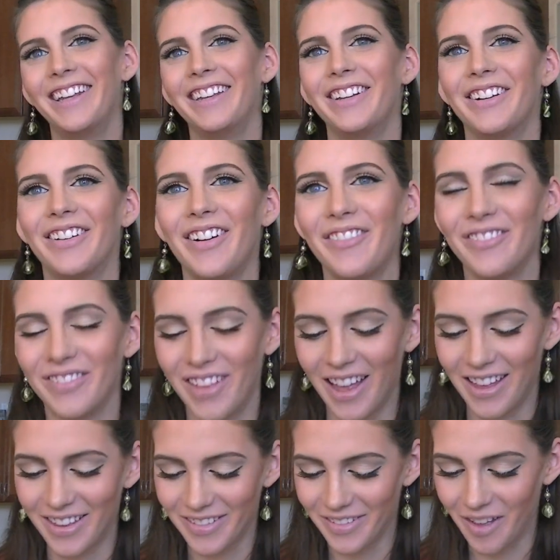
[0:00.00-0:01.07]
You know,
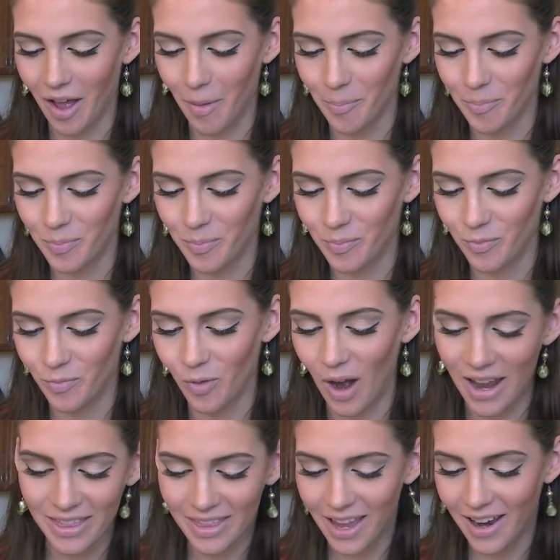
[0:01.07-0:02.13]
I'm
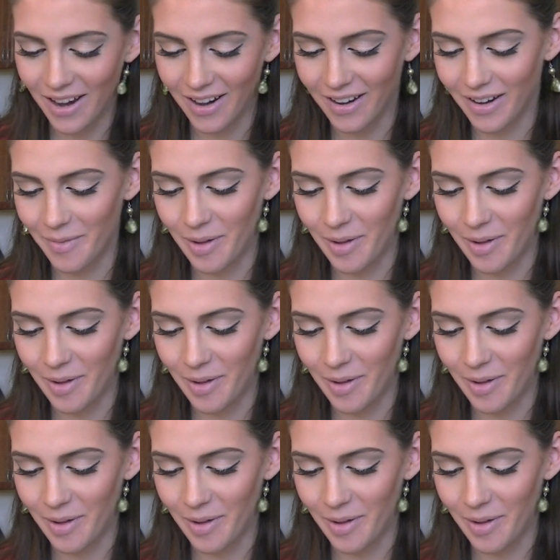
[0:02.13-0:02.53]
right there,